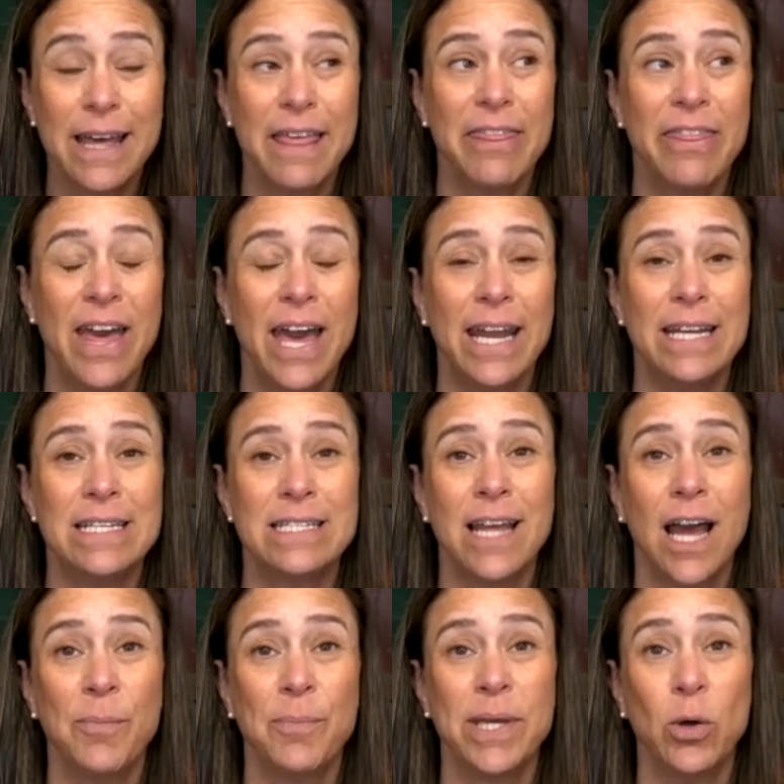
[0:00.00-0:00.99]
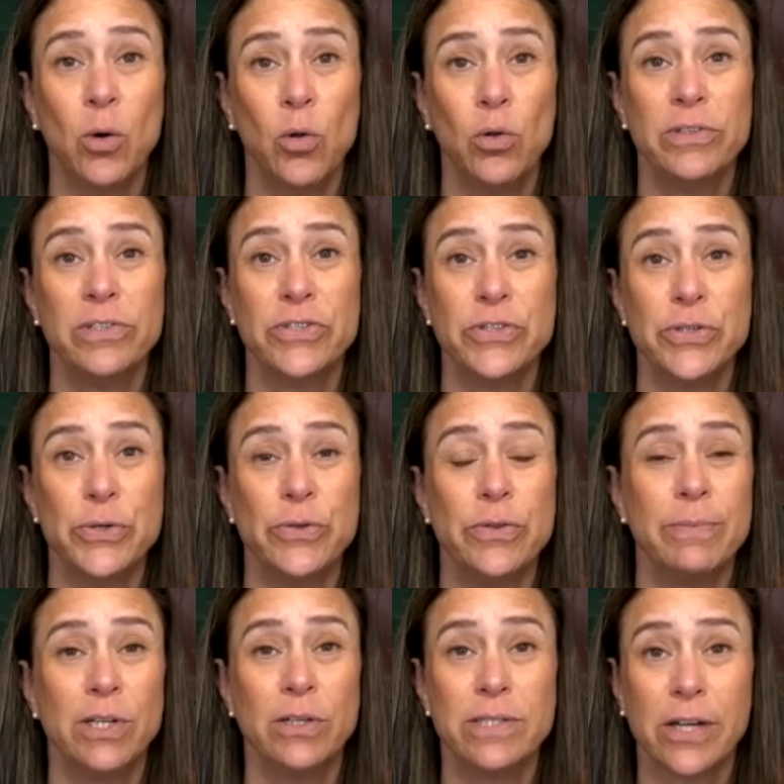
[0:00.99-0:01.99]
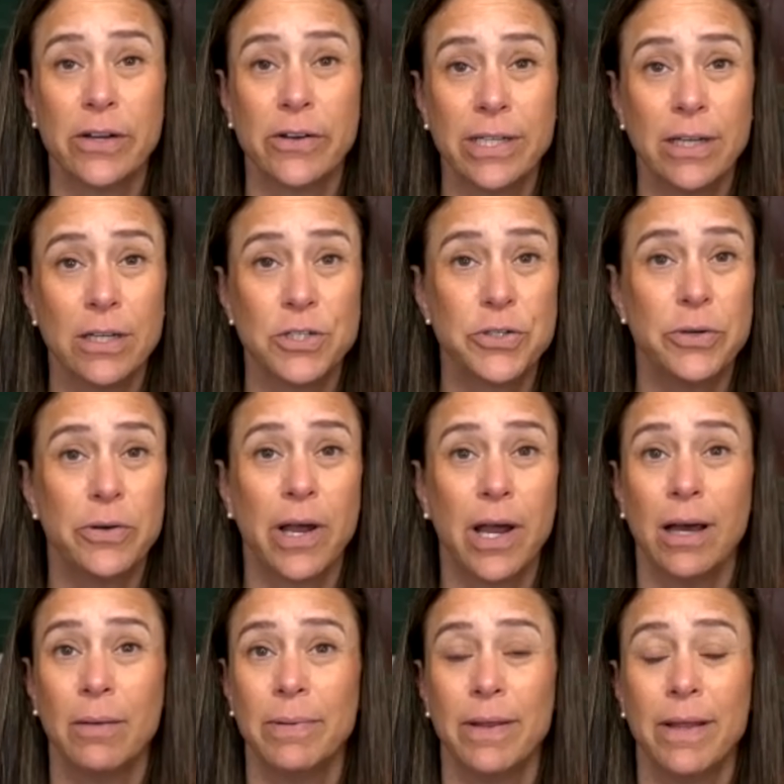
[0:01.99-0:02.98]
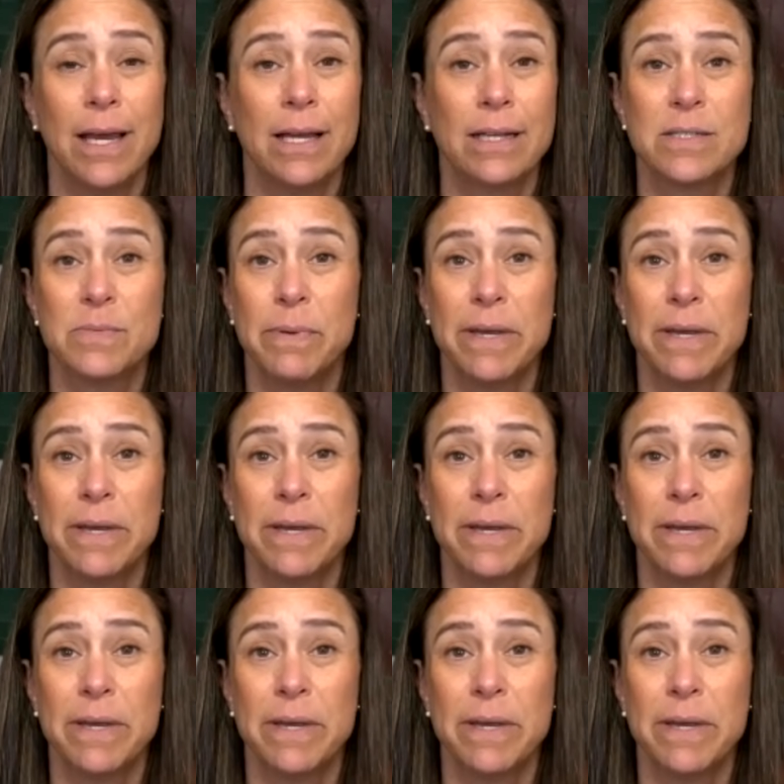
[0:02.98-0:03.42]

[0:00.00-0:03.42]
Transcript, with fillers: that is not beholden to the military-industrial complex,